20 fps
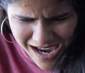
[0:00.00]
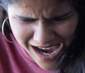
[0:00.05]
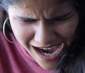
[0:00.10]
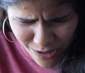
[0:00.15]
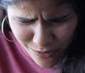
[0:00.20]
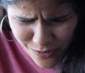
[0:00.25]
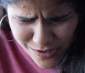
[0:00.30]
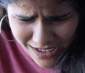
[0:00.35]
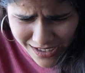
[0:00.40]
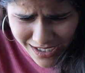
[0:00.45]
How
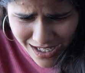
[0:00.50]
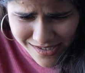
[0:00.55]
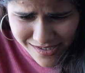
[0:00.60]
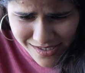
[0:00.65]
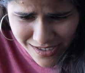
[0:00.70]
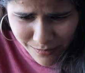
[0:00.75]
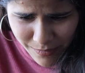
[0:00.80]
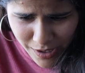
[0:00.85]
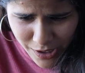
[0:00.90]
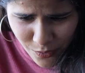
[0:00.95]
is that answering
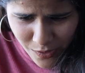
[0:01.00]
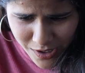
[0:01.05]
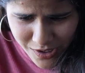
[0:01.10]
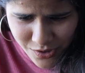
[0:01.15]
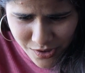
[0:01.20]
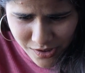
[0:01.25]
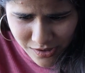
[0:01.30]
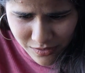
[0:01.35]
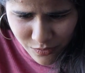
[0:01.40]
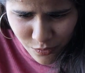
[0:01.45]
my
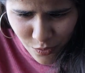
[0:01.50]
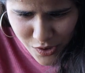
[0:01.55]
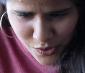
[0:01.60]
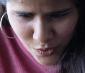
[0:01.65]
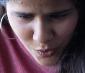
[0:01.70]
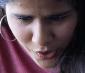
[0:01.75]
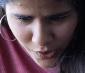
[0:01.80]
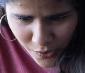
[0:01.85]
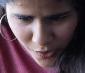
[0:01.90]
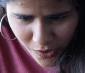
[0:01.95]
question? What's
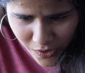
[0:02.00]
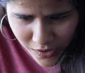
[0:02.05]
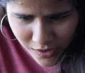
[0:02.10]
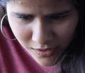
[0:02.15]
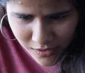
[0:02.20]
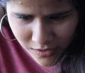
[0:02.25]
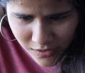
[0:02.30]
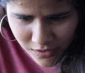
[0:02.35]
going on?